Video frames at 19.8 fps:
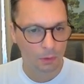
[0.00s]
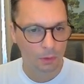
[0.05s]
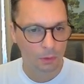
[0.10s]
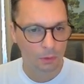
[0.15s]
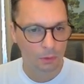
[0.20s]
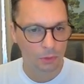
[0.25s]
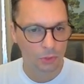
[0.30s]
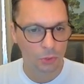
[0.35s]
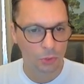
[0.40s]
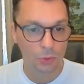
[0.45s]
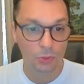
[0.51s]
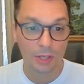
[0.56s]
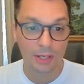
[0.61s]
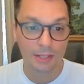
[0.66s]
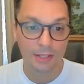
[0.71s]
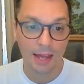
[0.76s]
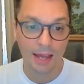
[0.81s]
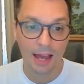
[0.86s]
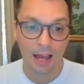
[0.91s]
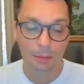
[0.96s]
Use a
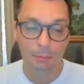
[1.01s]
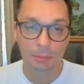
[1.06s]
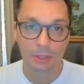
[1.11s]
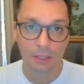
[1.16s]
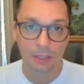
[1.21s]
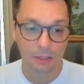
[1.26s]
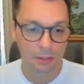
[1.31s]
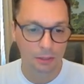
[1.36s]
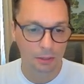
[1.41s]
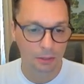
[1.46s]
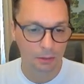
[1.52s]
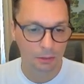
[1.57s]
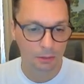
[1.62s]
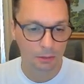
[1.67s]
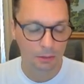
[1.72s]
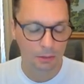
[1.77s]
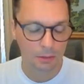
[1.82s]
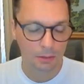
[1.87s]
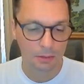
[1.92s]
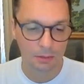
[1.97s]
tab key,
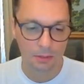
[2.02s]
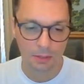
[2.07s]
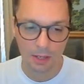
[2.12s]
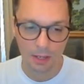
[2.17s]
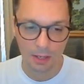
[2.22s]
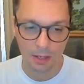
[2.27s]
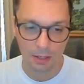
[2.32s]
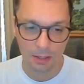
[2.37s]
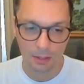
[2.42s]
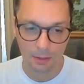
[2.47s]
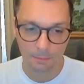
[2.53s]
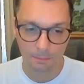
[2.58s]
say.